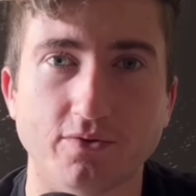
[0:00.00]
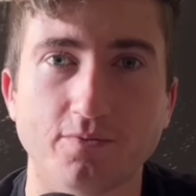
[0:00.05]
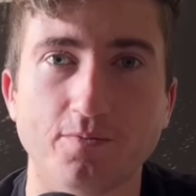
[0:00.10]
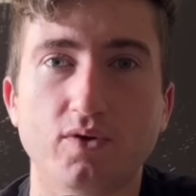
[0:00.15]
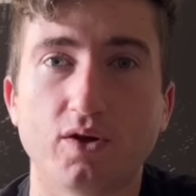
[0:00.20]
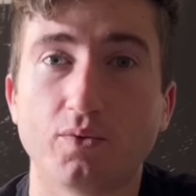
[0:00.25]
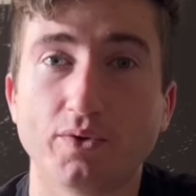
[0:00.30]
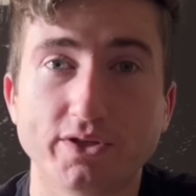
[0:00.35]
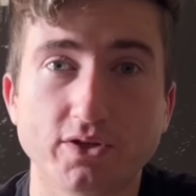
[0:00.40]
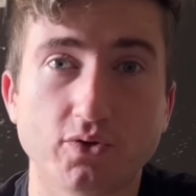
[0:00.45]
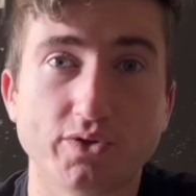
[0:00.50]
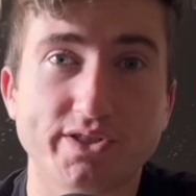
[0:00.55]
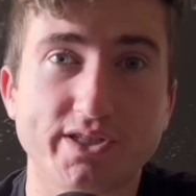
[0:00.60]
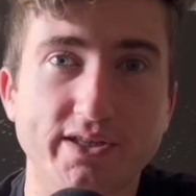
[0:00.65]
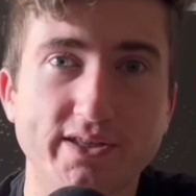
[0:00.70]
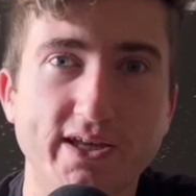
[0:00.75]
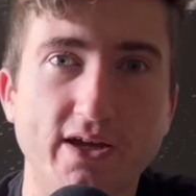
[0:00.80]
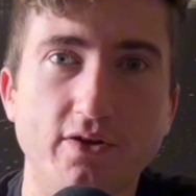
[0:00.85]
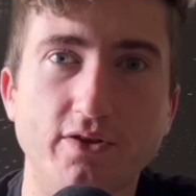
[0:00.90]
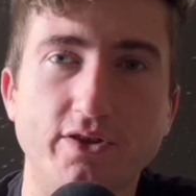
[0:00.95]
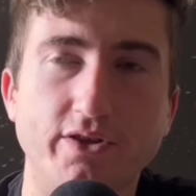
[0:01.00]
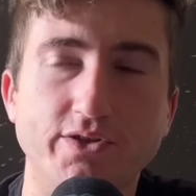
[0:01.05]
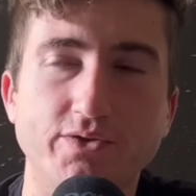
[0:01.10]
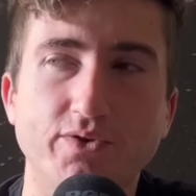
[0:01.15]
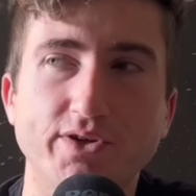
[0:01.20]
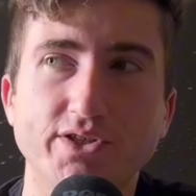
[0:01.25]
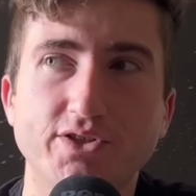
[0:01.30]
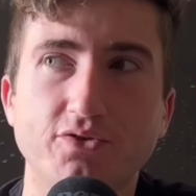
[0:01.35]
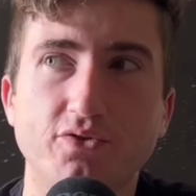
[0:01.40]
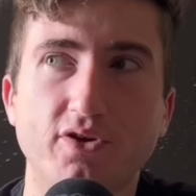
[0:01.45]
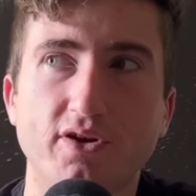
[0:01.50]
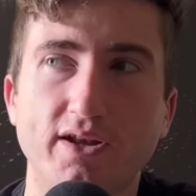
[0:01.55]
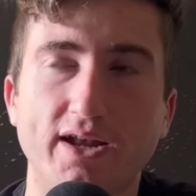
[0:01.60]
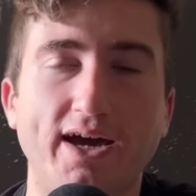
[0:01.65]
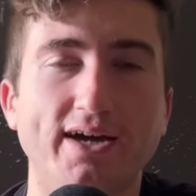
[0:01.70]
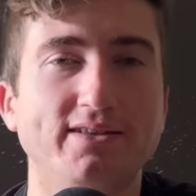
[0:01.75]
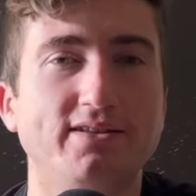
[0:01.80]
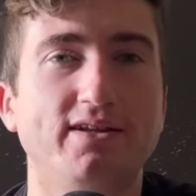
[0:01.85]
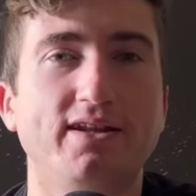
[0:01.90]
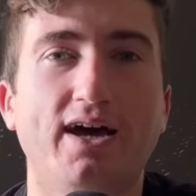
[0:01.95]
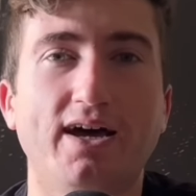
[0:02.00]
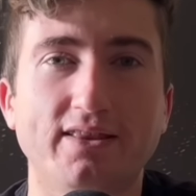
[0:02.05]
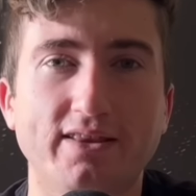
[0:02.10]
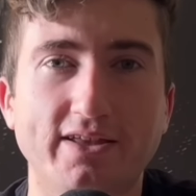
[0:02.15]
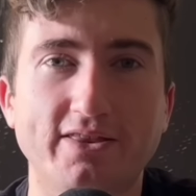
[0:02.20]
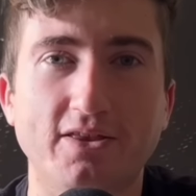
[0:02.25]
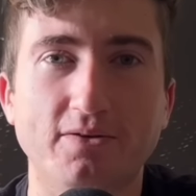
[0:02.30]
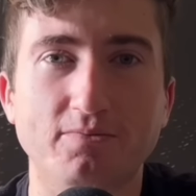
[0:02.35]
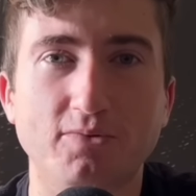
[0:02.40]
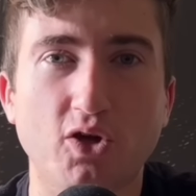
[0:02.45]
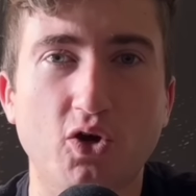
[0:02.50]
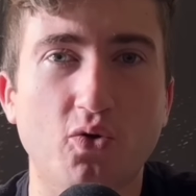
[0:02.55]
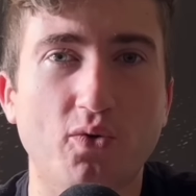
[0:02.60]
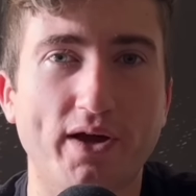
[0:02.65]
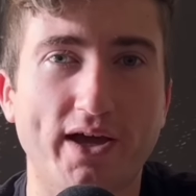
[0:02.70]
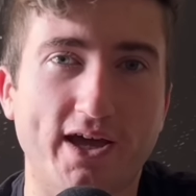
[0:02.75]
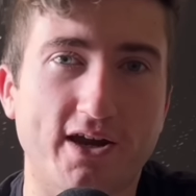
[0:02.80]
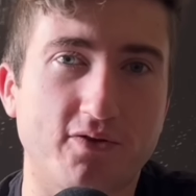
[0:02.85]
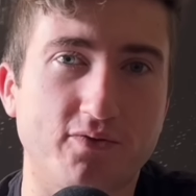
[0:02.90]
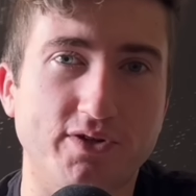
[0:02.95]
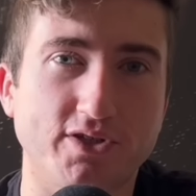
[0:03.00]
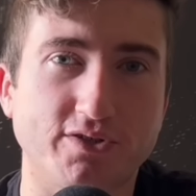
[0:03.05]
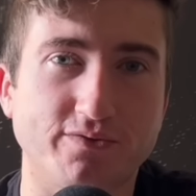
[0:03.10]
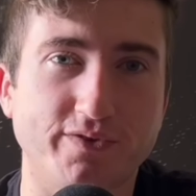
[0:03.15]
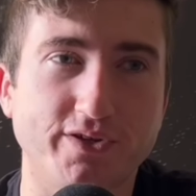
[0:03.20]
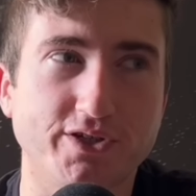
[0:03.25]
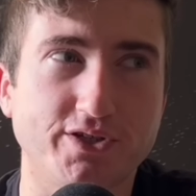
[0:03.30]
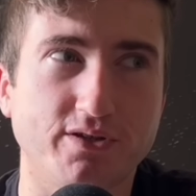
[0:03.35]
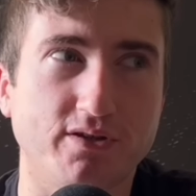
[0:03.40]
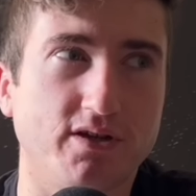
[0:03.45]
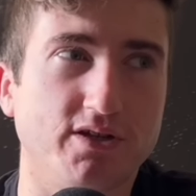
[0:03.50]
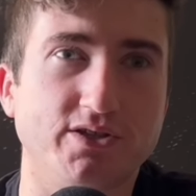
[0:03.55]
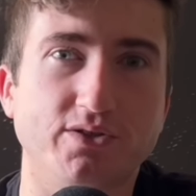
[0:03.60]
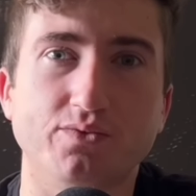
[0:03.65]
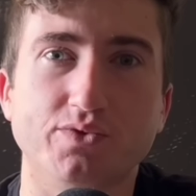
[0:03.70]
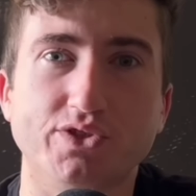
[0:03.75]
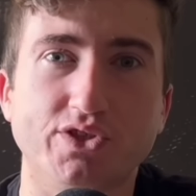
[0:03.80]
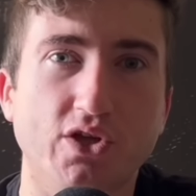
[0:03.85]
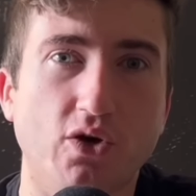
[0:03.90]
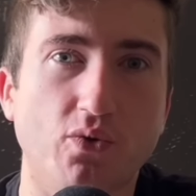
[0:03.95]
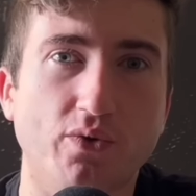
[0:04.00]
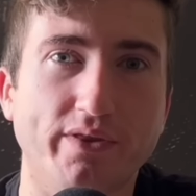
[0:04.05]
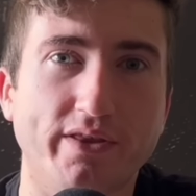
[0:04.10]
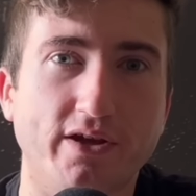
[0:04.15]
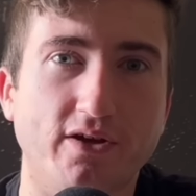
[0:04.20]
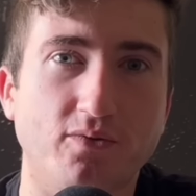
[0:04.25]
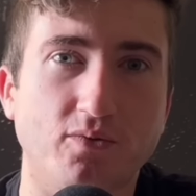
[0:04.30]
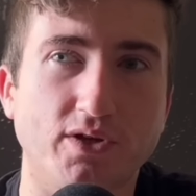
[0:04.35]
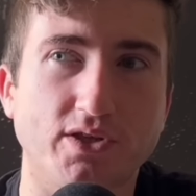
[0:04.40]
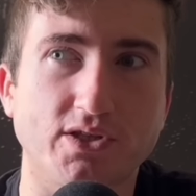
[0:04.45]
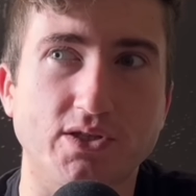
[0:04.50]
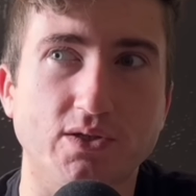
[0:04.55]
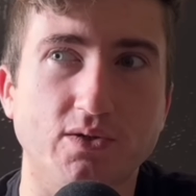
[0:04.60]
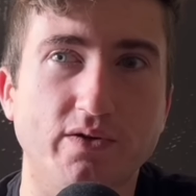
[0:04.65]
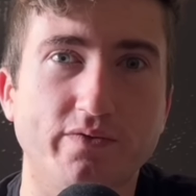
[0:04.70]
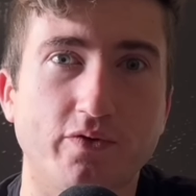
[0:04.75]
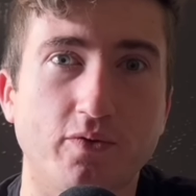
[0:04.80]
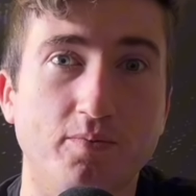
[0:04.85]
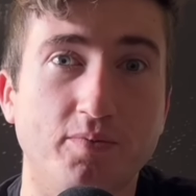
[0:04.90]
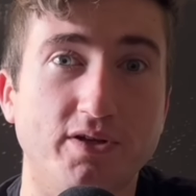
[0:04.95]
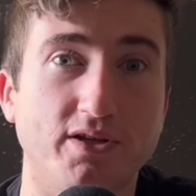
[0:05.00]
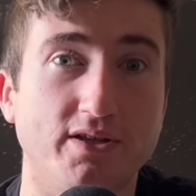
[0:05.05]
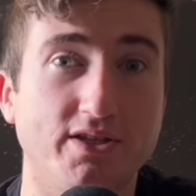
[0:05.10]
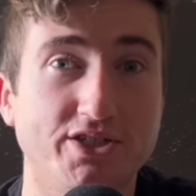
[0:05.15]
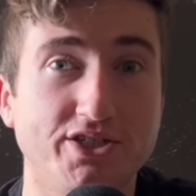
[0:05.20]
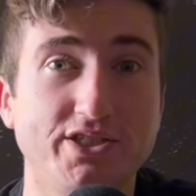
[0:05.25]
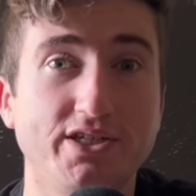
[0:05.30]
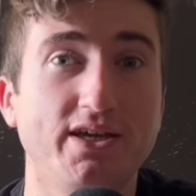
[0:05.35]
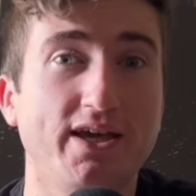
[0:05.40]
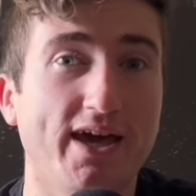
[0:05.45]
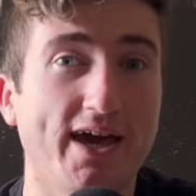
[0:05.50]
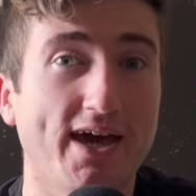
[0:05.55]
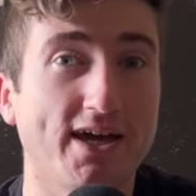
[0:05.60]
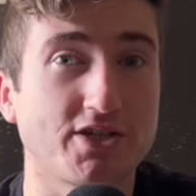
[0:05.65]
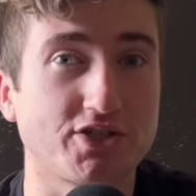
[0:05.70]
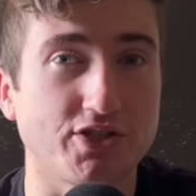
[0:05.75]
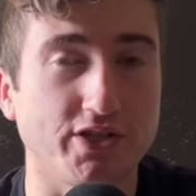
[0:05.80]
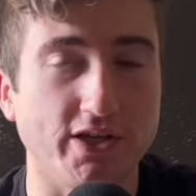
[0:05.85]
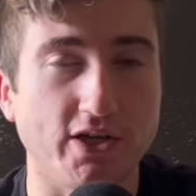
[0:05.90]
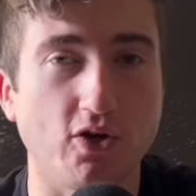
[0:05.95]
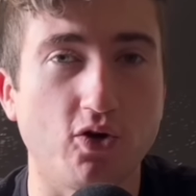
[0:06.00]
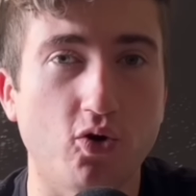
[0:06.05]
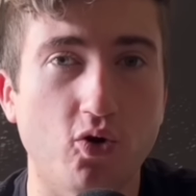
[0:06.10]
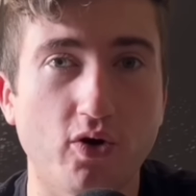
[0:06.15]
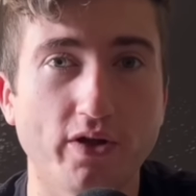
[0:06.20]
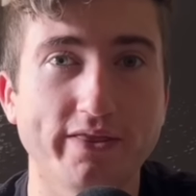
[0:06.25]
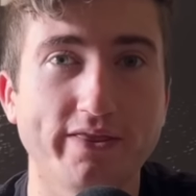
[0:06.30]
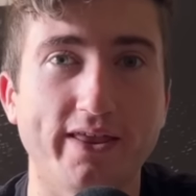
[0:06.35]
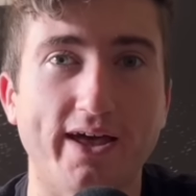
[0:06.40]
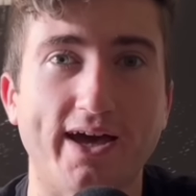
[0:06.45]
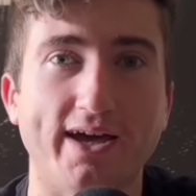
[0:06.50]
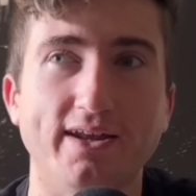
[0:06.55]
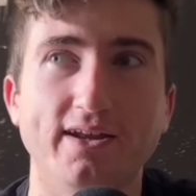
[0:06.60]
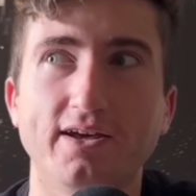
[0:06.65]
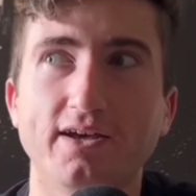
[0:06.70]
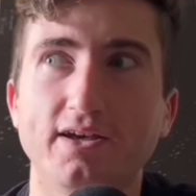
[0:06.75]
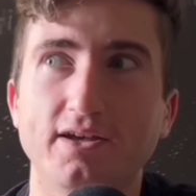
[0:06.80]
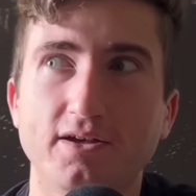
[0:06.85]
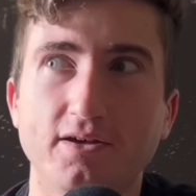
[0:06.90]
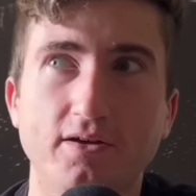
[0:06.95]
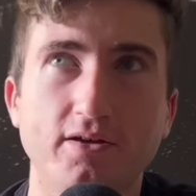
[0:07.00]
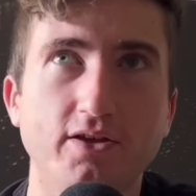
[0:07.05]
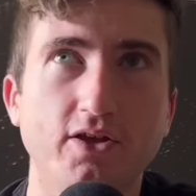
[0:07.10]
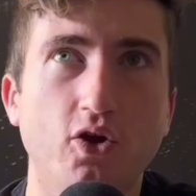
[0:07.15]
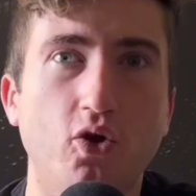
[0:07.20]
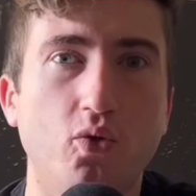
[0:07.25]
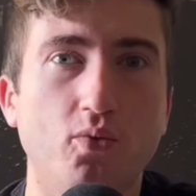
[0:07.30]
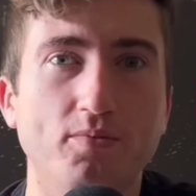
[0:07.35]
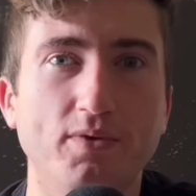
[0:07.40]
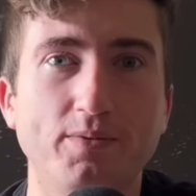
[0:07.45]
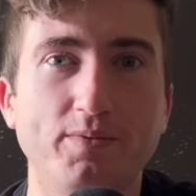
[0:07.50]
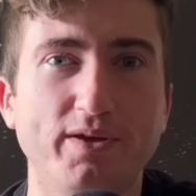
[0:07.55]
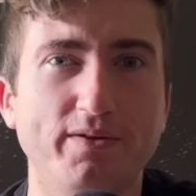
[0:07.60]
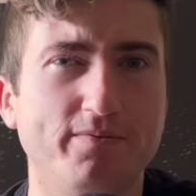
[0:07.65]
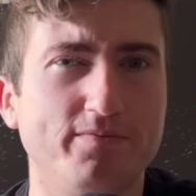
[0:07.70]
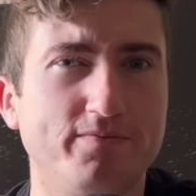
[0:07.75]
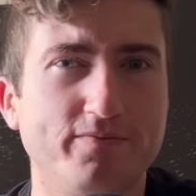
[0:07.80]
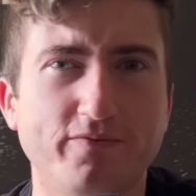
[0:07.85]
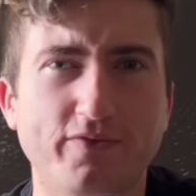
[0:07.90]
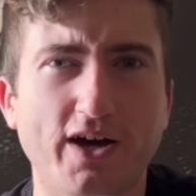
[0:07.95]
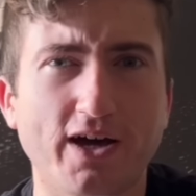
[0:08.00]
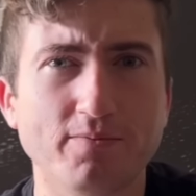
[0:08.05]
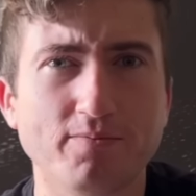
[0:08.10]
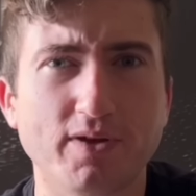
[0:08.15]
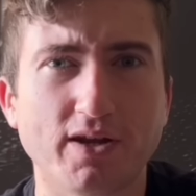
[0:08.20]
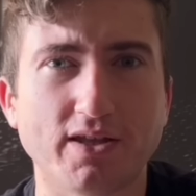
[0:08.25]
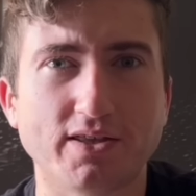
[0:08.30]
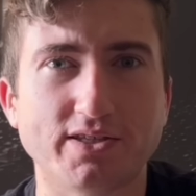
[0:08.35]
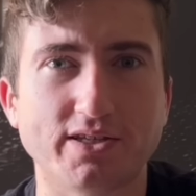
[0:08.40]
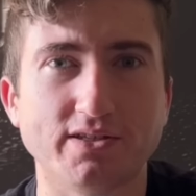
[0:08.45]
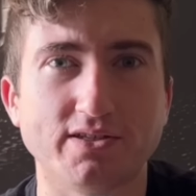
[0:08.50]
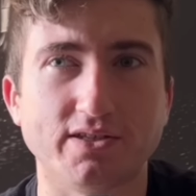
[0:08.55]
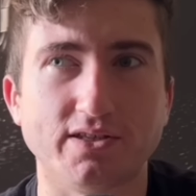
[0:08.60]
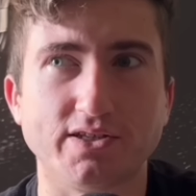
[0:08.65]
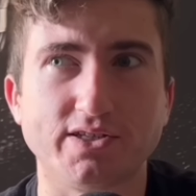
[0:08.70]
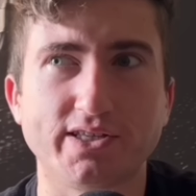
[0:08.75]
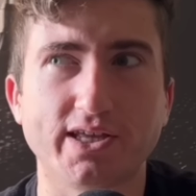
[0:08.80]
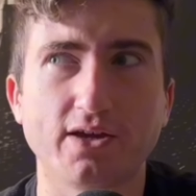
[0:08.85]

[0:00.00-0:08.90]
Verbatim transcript: When I went to go sit down at this restaurant, I did not let them know I had a reservation because there was no one there whatsoever, but she actually caught that, you know, maybe 5 minutes into the stay.